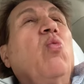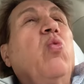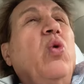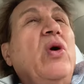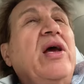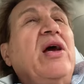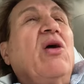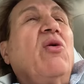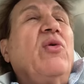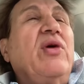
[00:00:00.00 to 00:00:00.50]

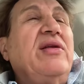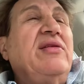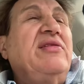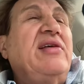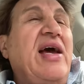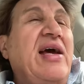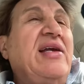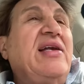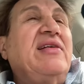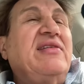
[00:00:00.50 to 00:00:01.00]
We are in
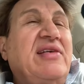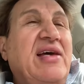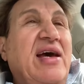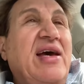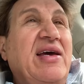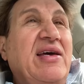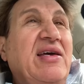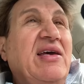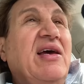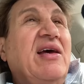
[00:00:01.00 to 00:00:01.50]
day to
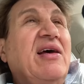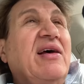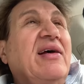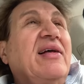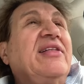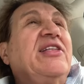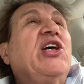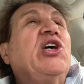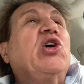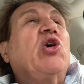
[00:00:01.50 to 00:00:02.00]
day
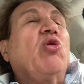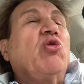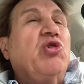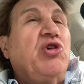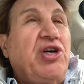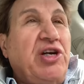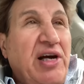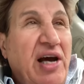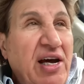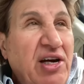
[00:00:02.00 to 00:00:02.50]

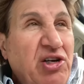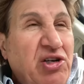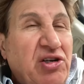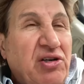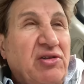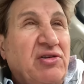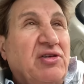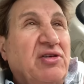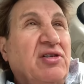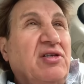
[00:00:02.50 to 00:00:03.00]

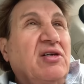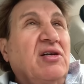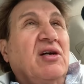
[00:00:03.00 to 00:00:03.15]
negotiations